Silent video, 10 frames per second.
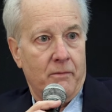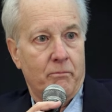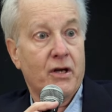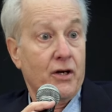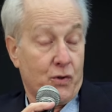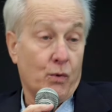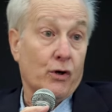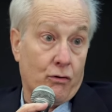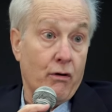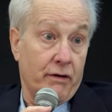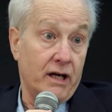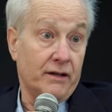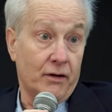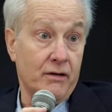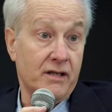because we're growing
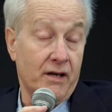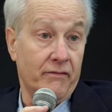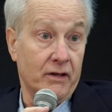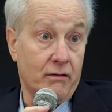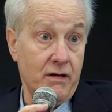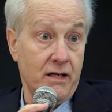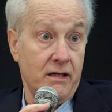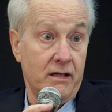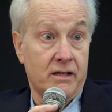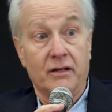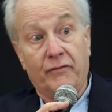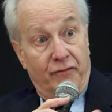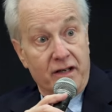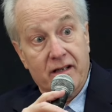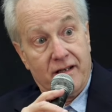at 37 degrees, and the
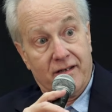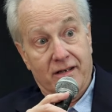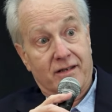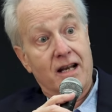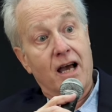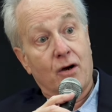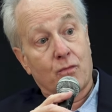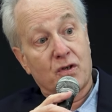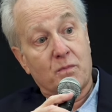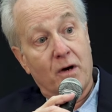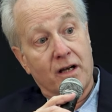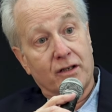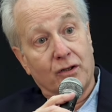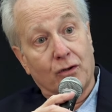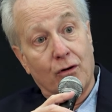fungus has now
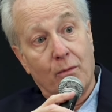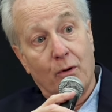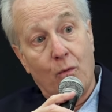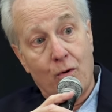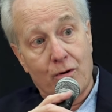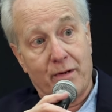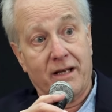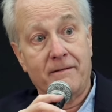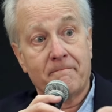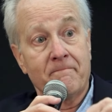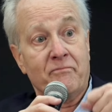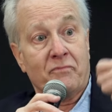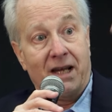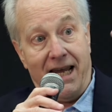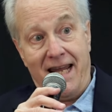responded to global warming
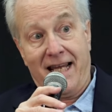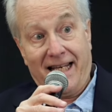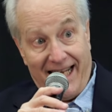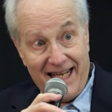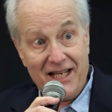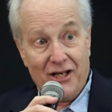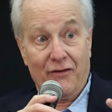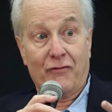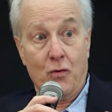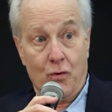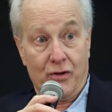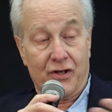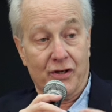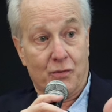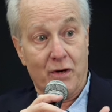and it, of
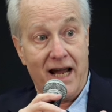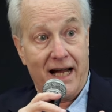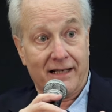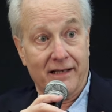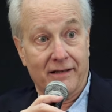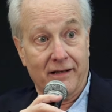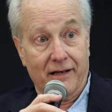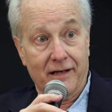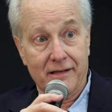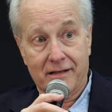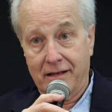course, is reacting to us.